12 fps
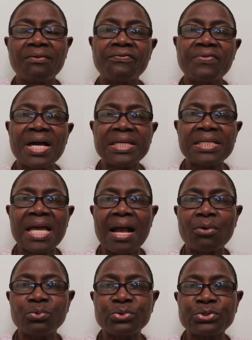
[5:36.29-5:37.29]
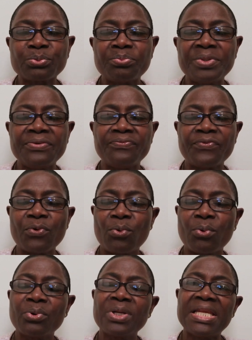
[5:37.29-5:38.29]
Find out
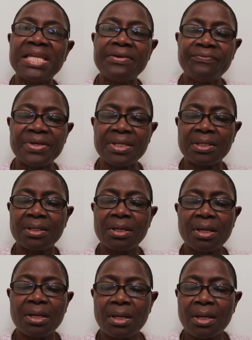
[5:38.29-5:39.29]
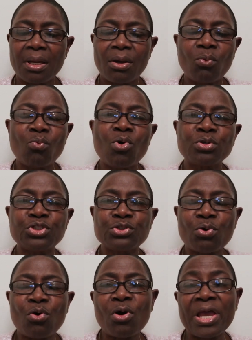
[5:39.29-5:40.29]
before leaving what
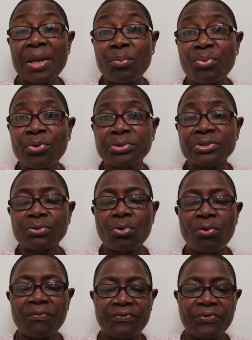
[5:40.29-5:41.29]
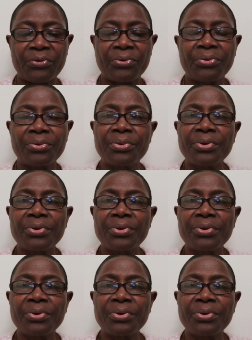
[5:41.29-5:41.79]
your airport offers.